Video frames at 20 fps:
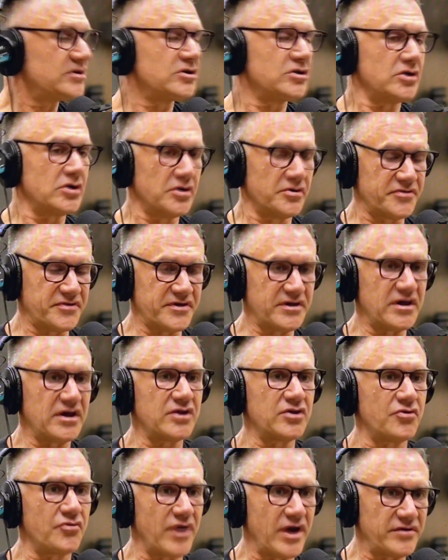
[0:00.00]
Earthing
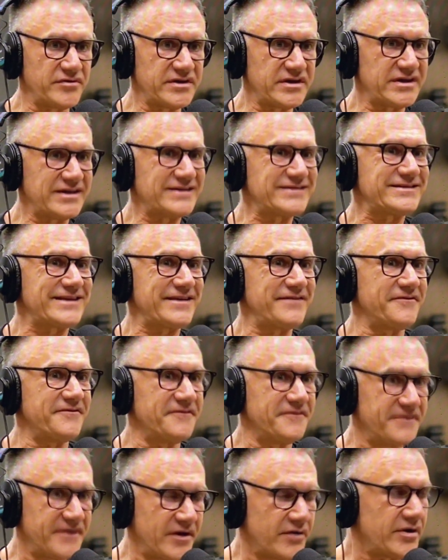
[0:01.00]
and grounding is a
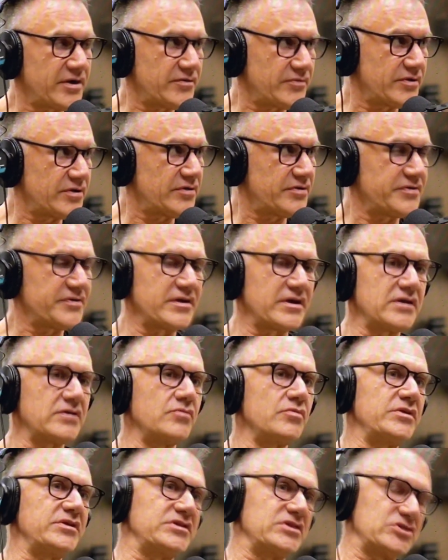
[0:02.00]
very real
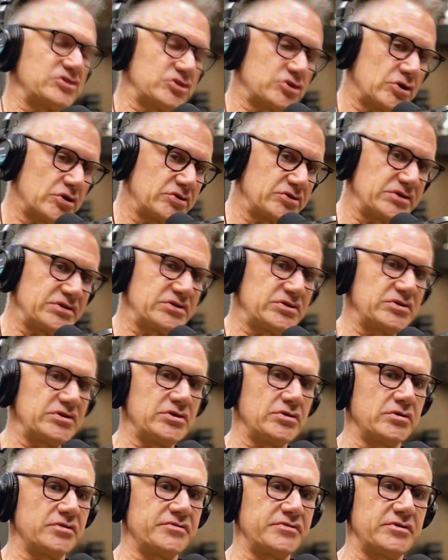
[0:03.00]
thing. We discharge into
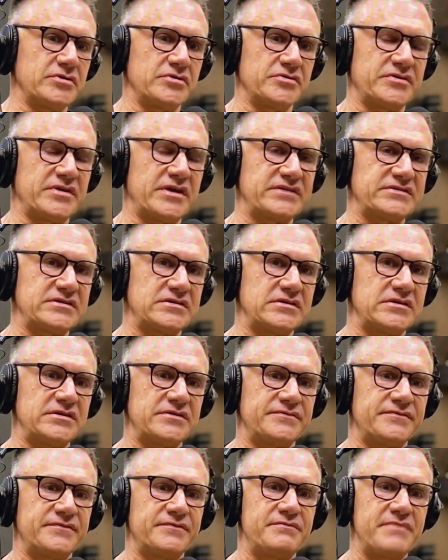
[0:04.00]
the earth. The earth has a
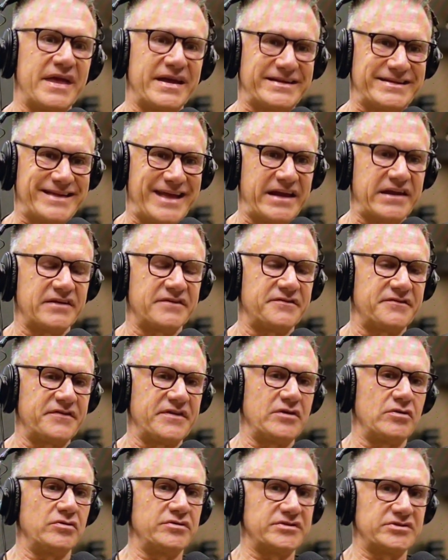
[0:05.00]
magnetic
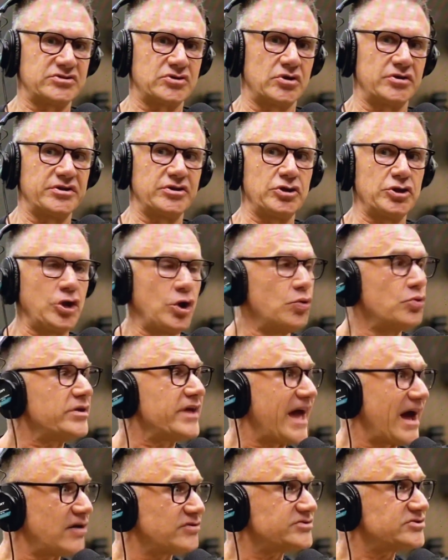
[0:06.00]
field. It's called a low
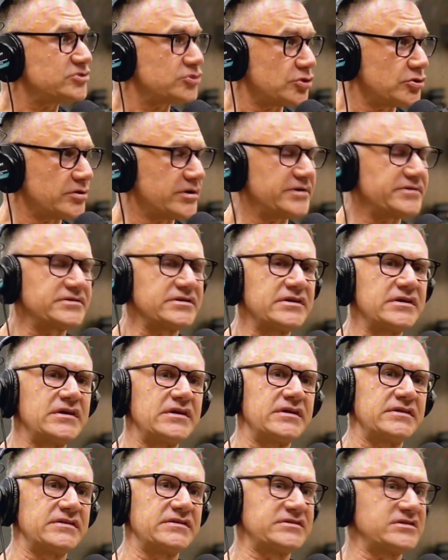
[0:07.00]
Gauss current.
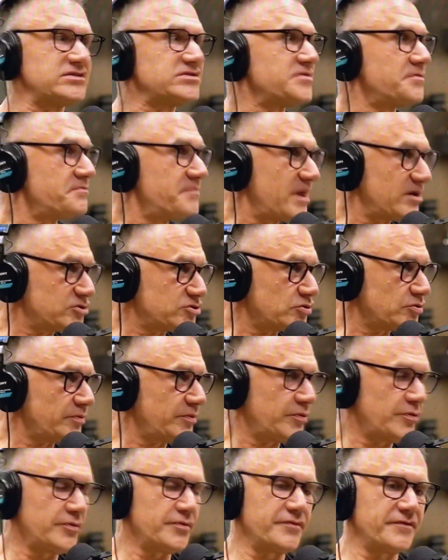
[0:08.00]
This is a
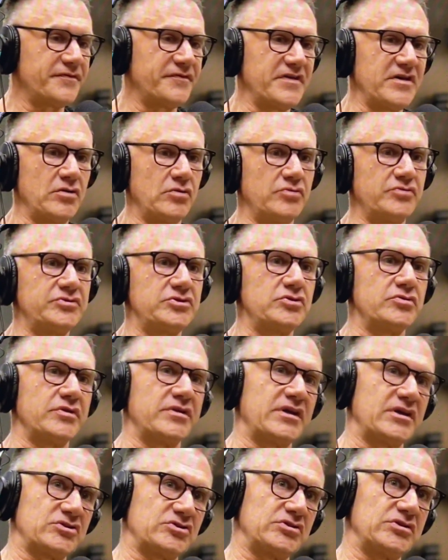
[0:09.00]
measurable field. You can
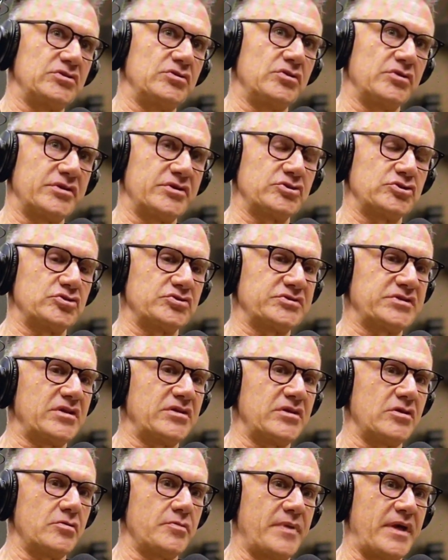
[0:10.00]
actually look at your
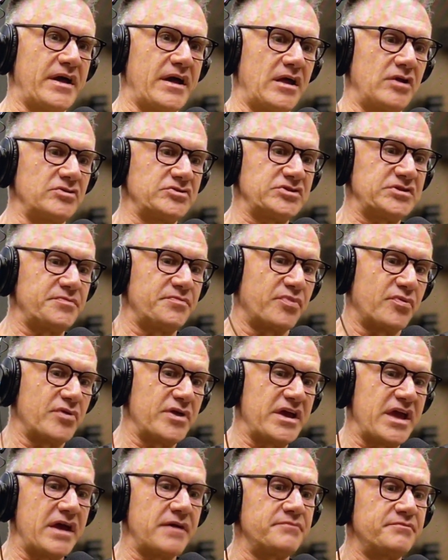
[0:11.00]
cellular biology
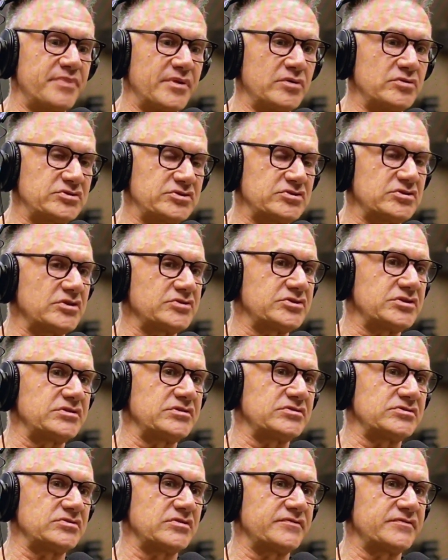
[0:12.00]
pre and post touching
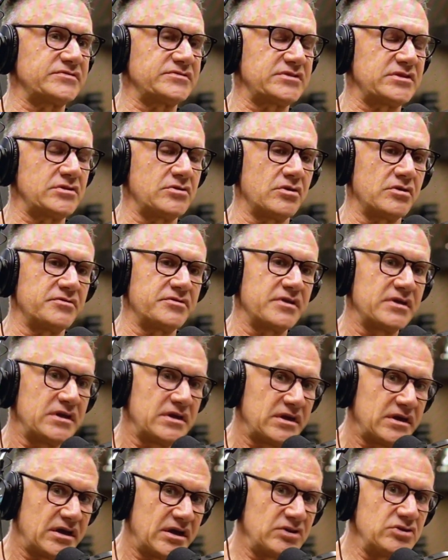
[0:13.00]
the surface of the earth,
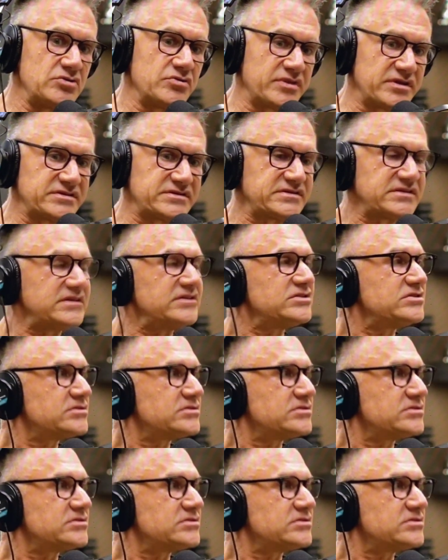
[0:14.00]
and you can see